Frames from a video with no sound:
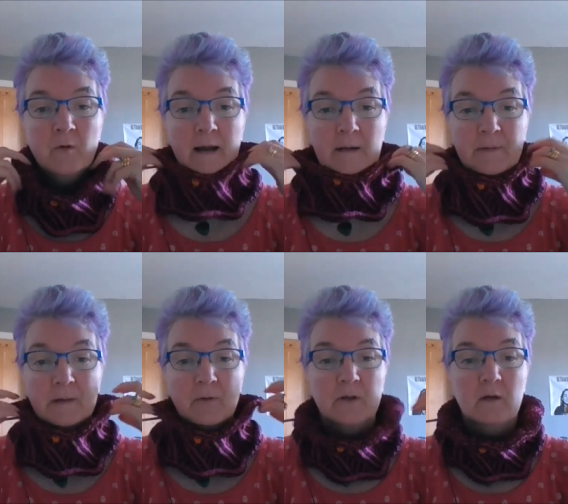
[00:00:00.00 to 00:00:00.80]
quite
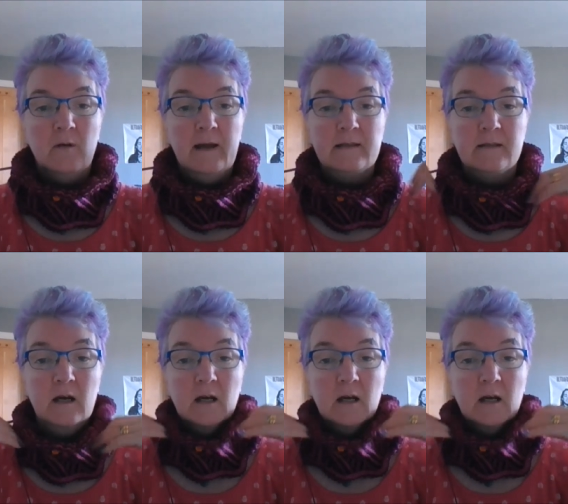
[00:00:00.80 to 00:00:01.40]
happily plodding away at it.